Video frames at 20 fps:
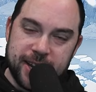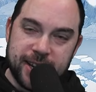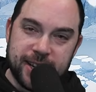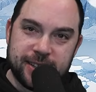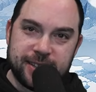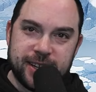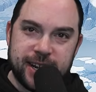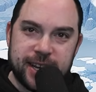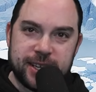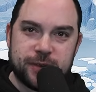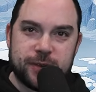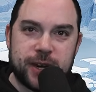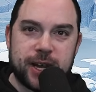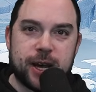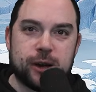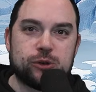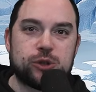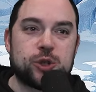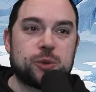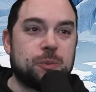and in today's
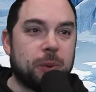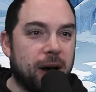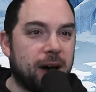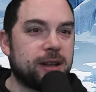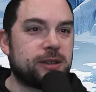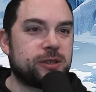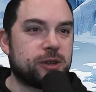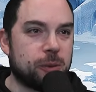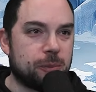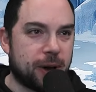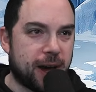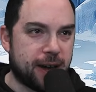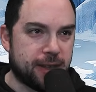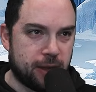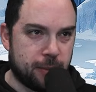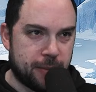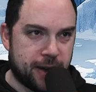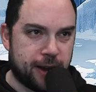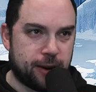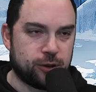video, sponsored by
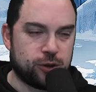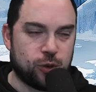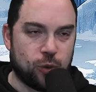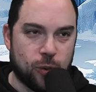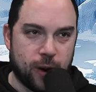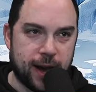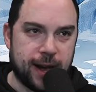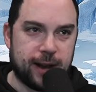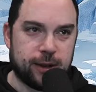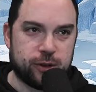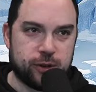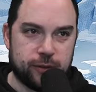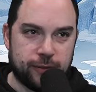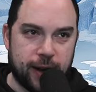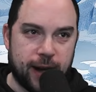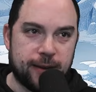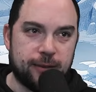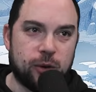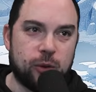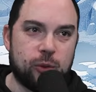the makers of Whiteout
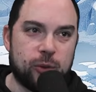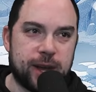Survival,